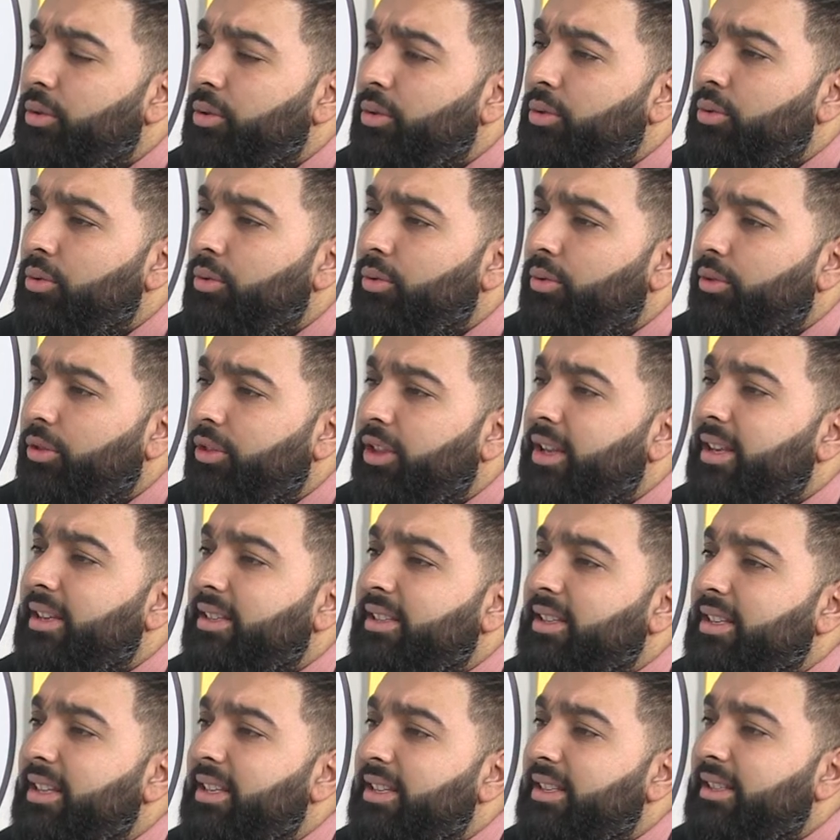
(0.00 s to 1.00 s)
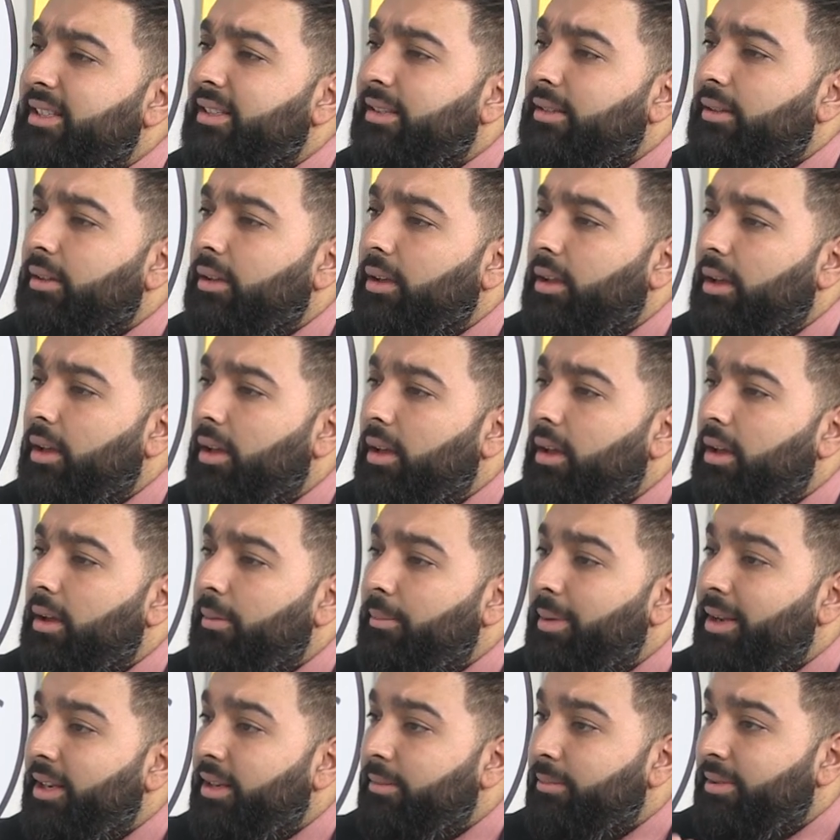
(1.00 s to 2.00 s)
who thinks he's uh,
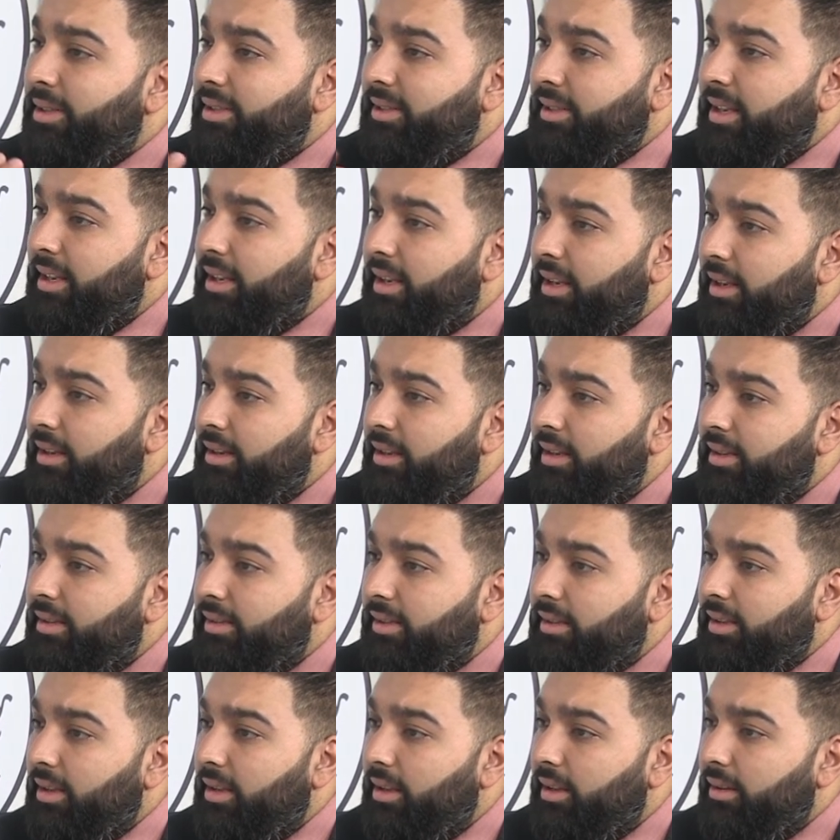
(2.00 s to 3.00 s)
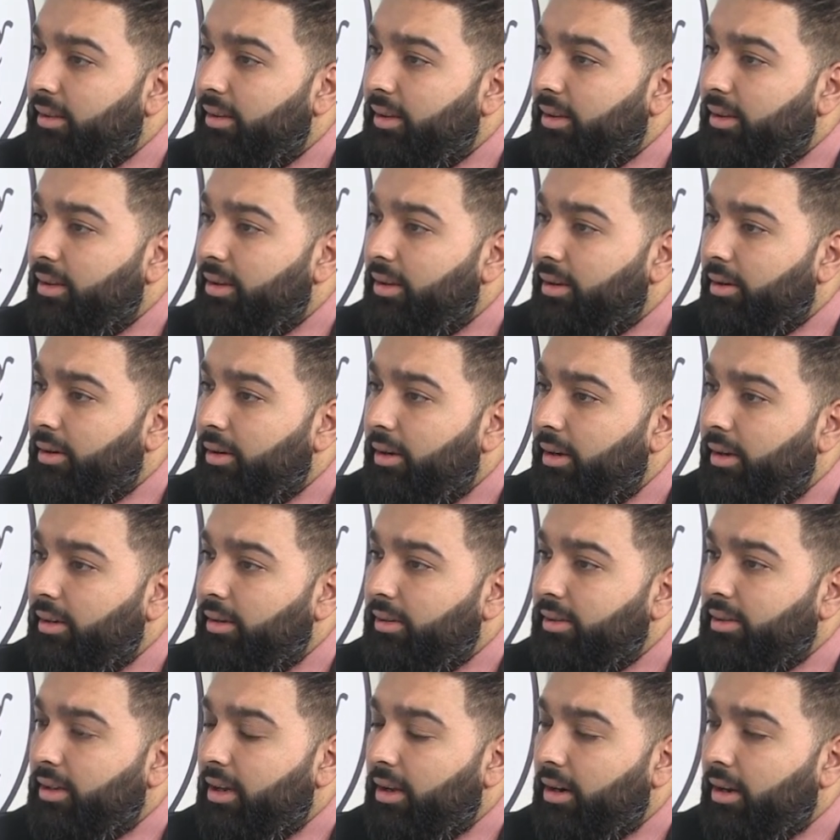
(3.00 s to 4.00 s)
made a mistake in his uh, dhikr, in
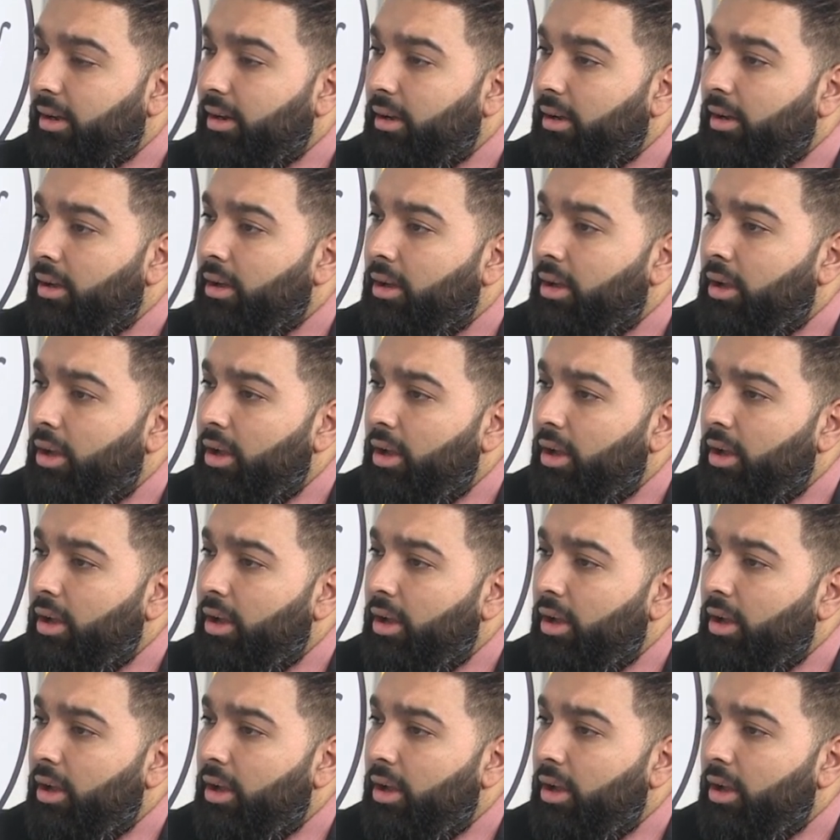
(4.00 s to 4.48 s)
his qira'ah,